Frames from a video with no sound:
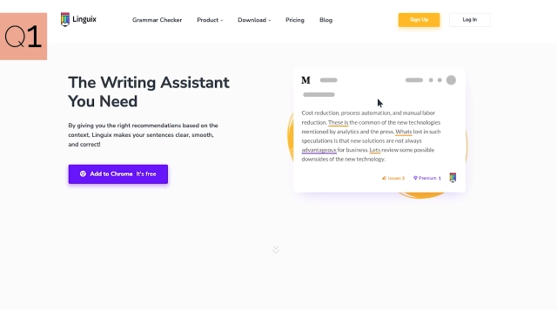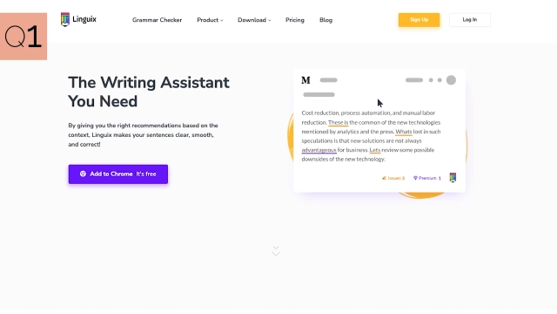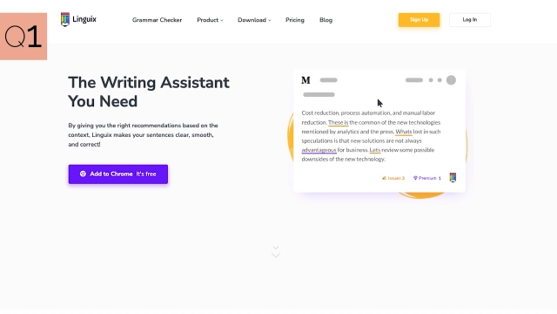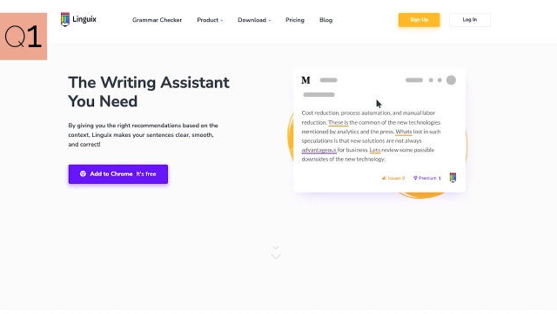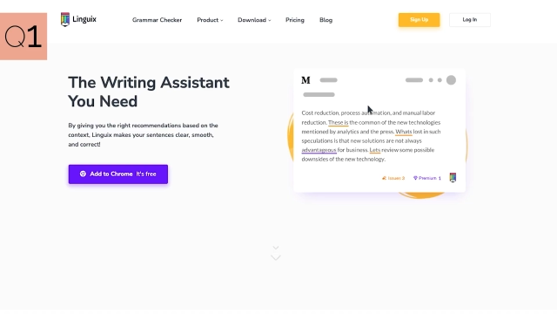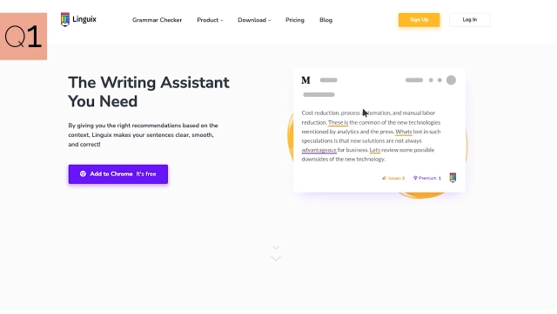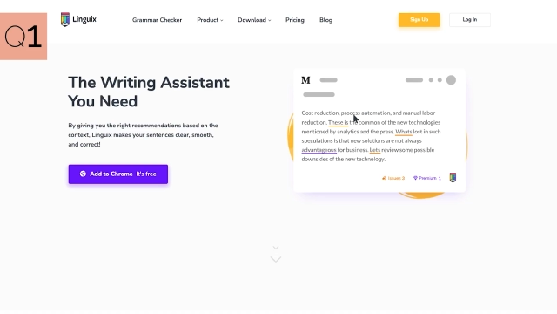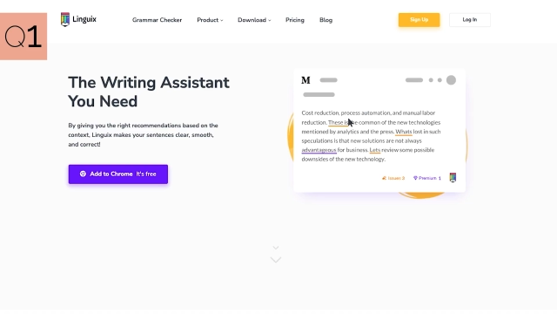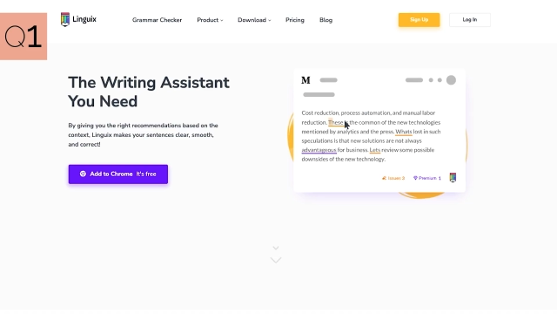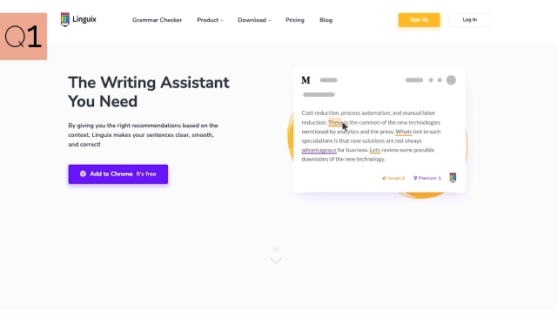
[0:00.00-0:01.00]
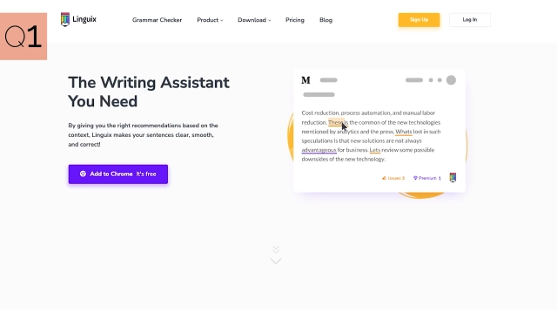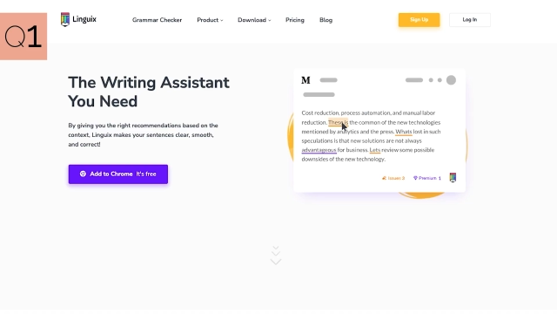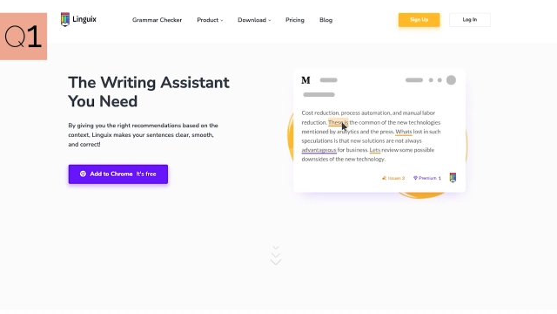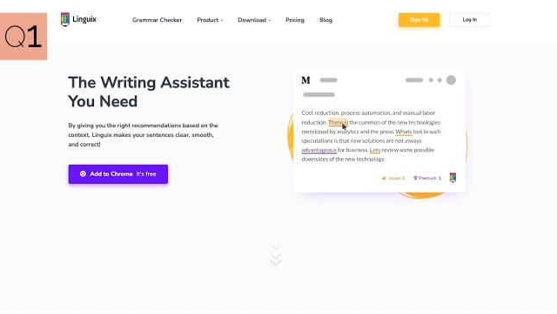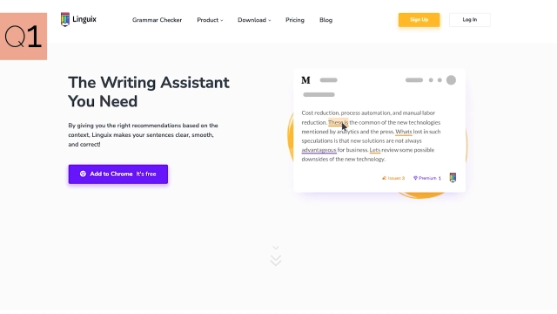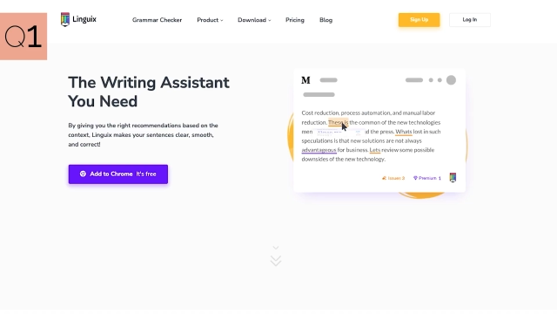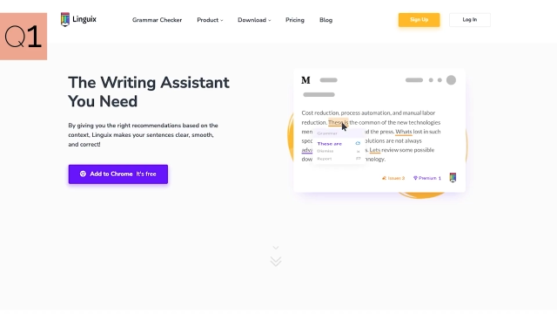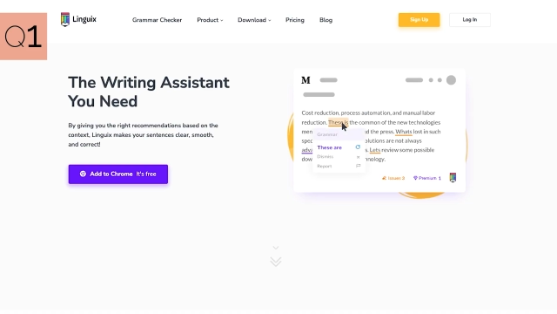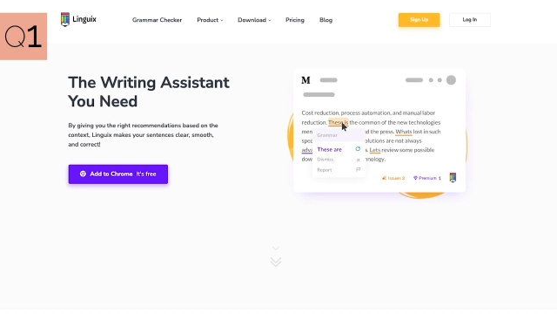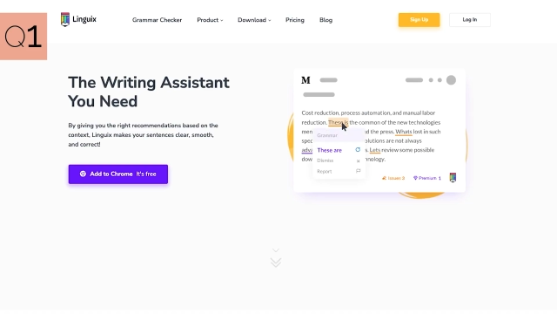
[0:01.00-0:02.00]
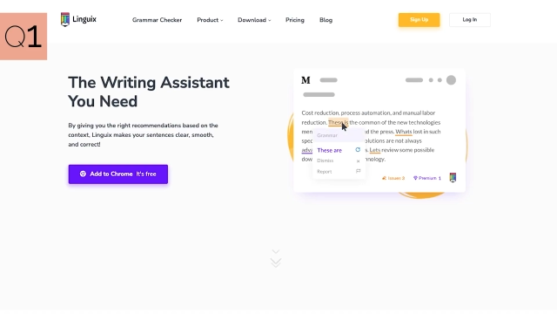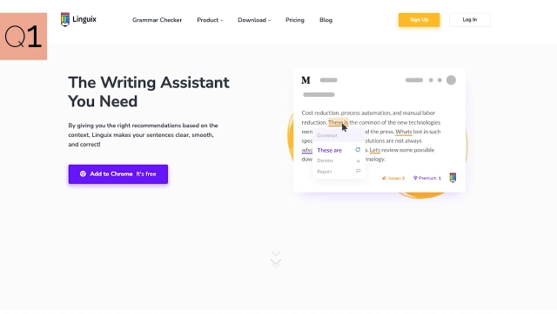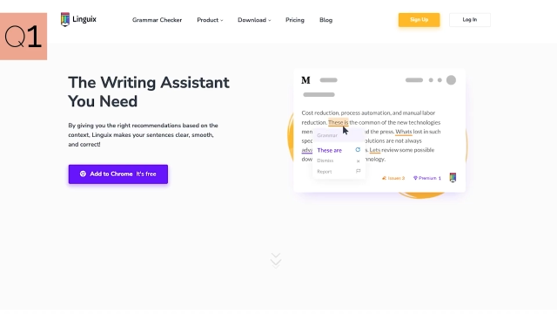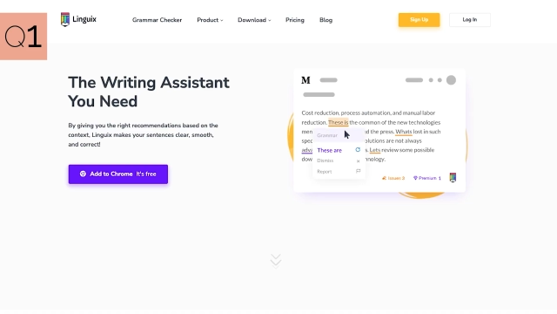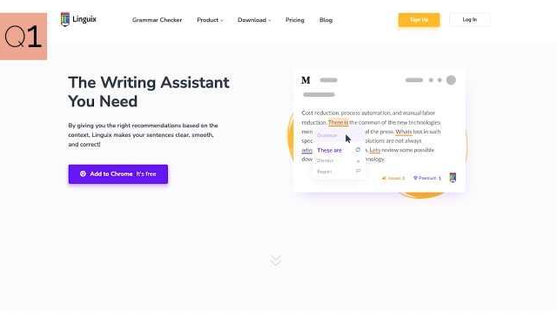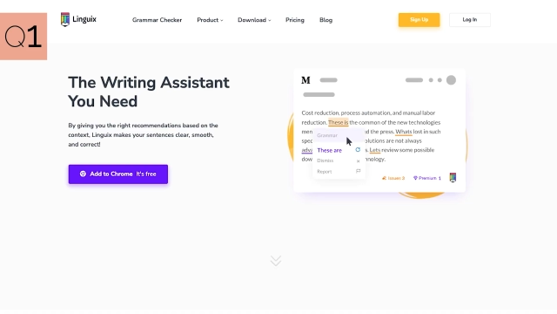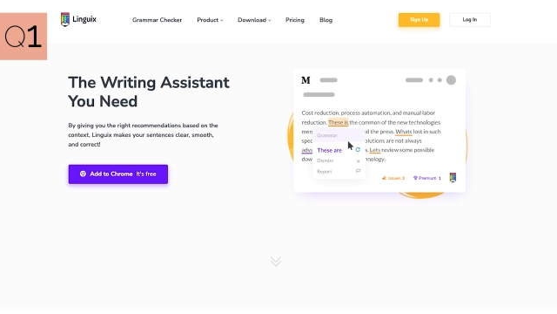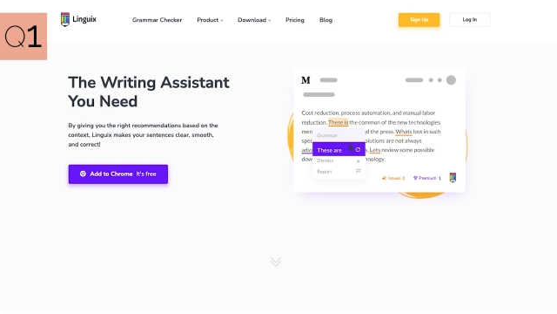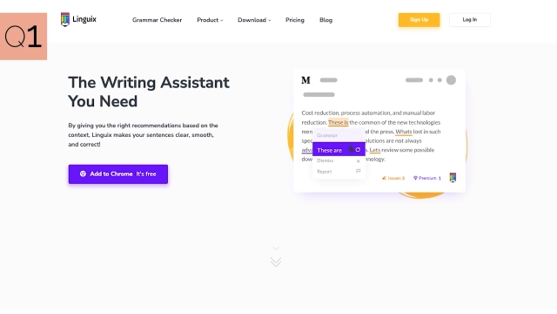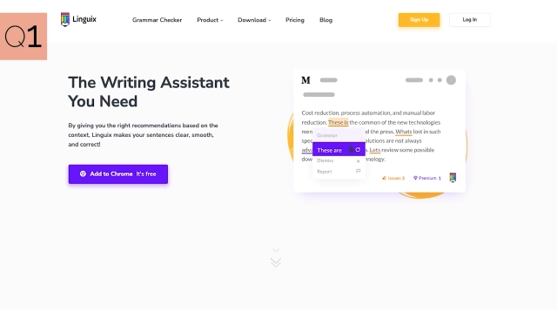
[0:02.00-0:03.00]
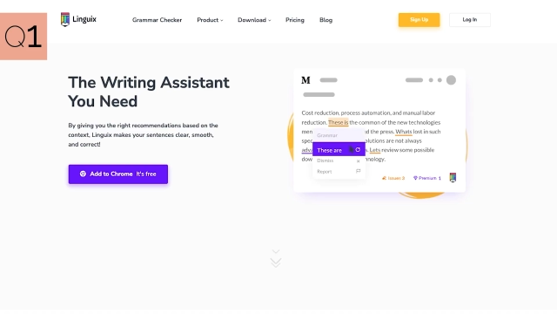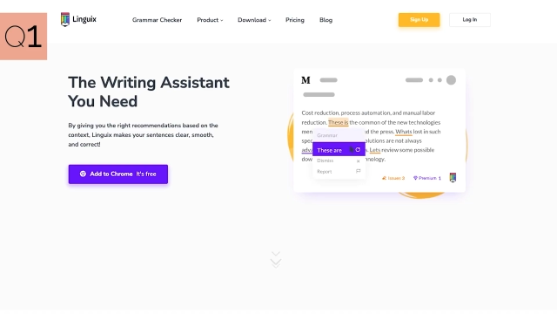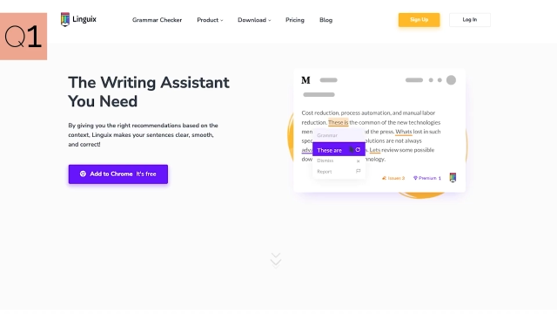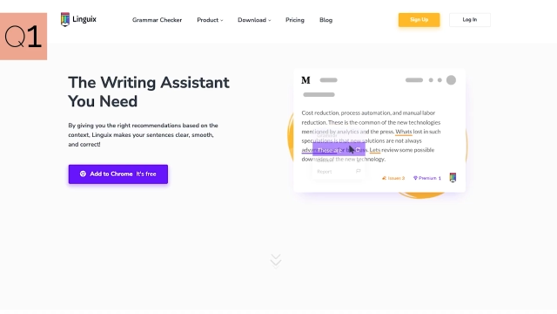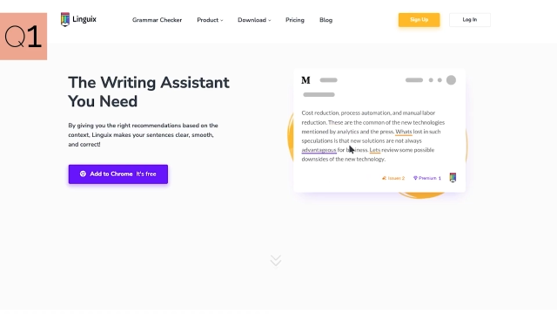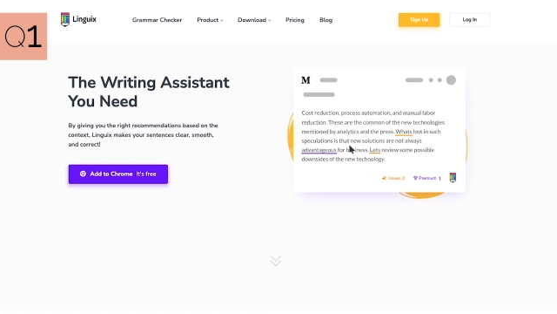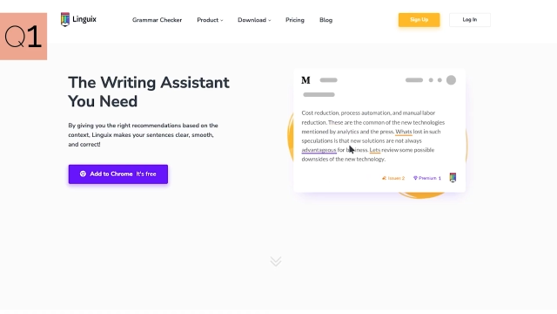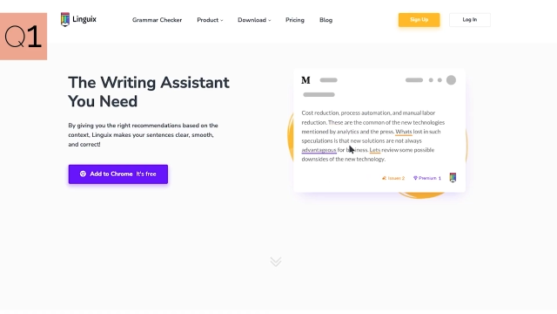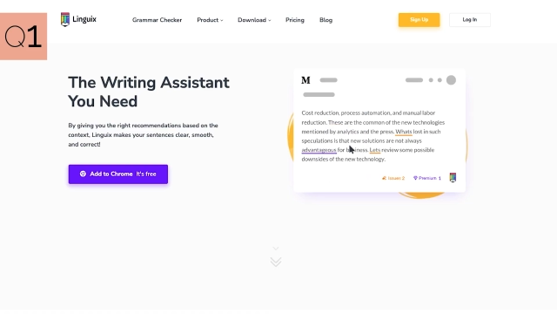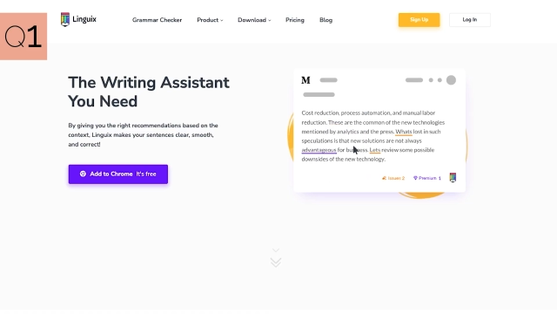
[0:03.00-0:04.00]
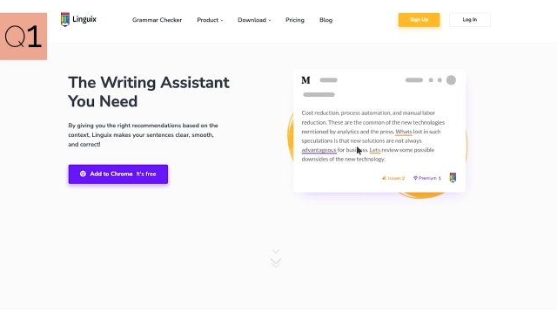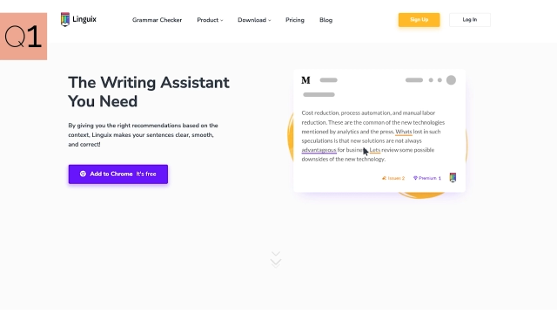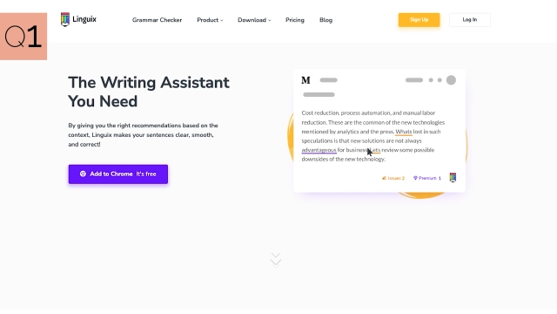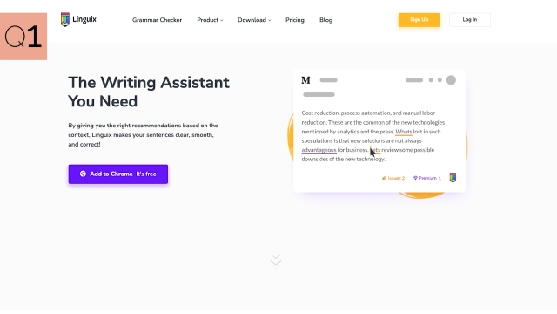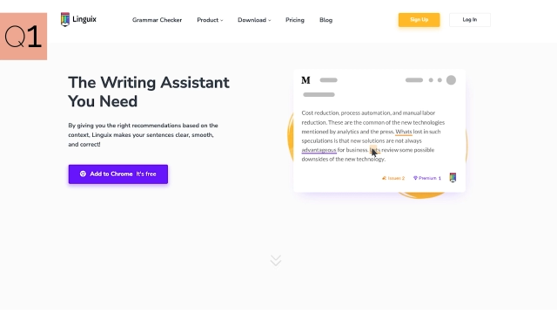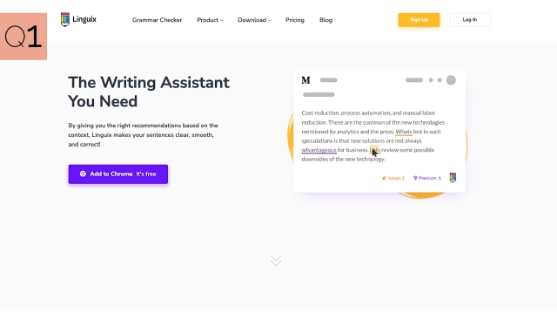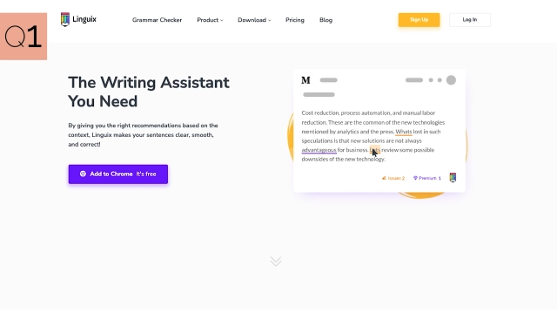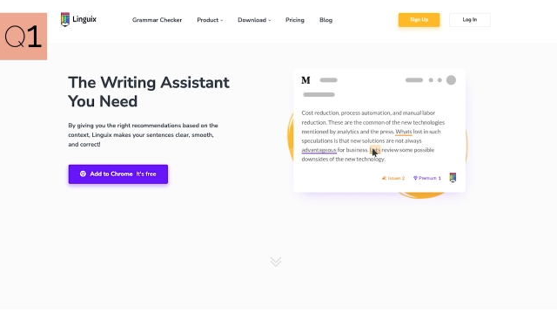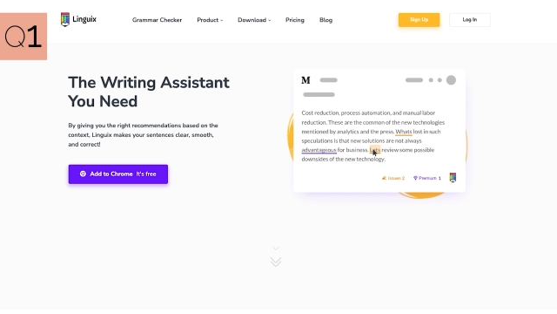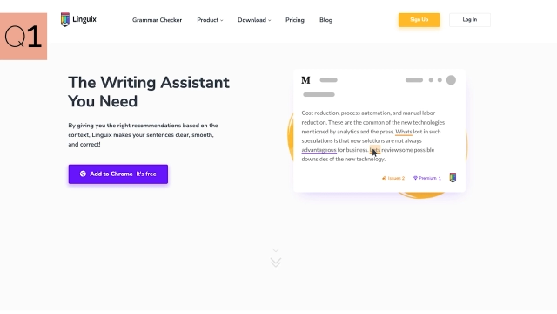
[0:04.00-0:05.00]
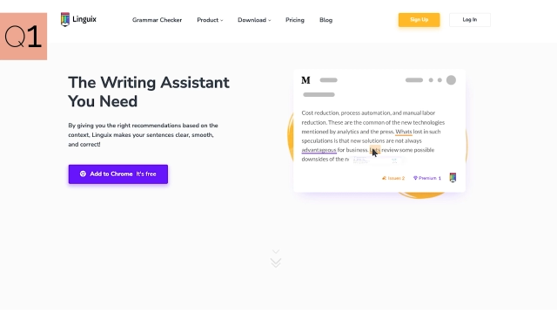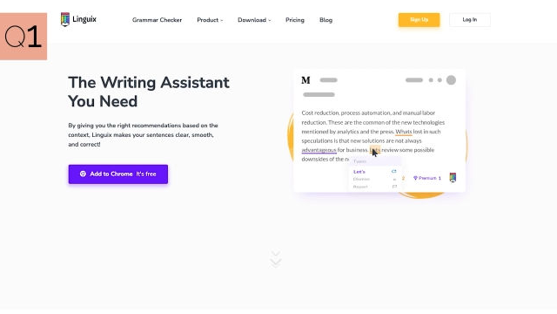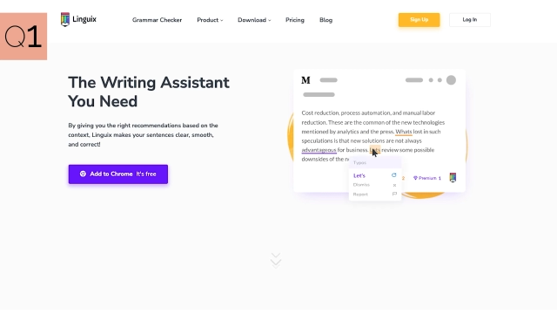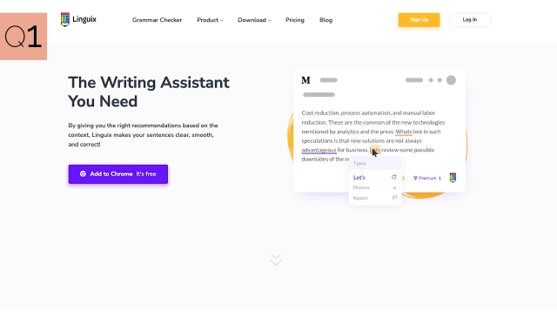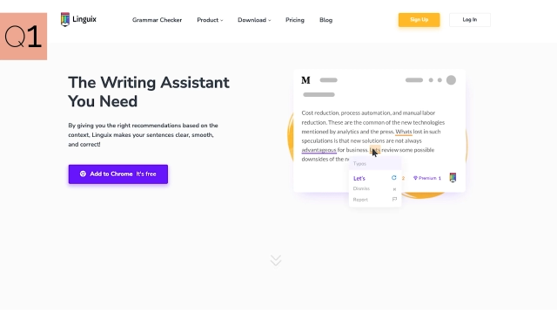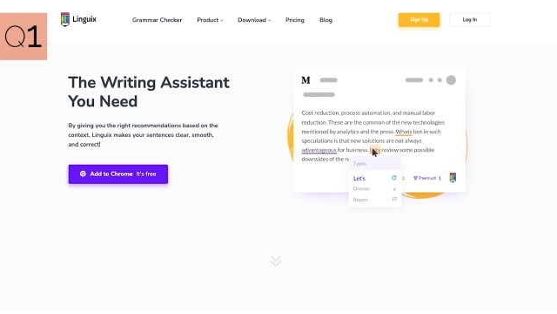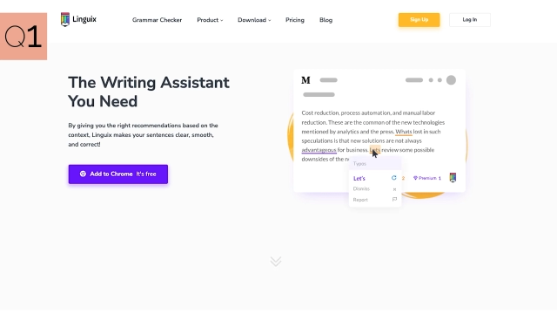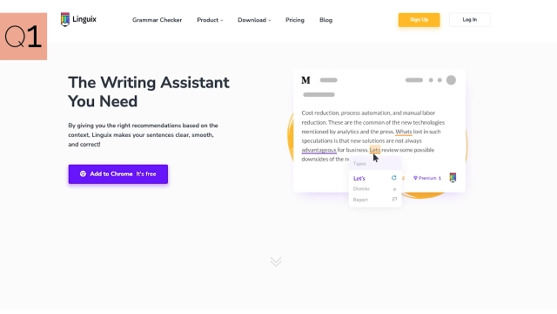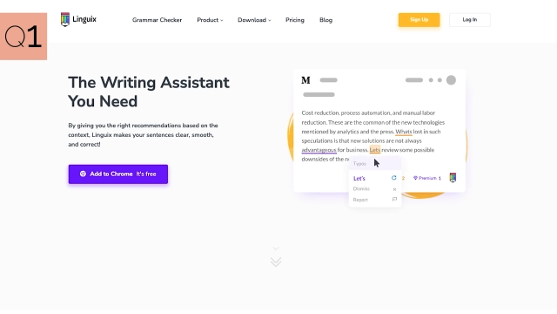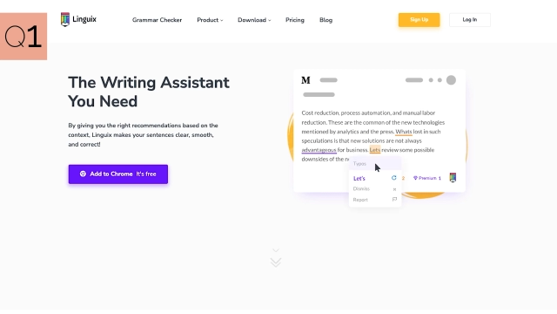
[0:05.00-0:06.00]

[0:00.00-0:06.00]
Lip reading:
No face is visible, so there are no lips to read.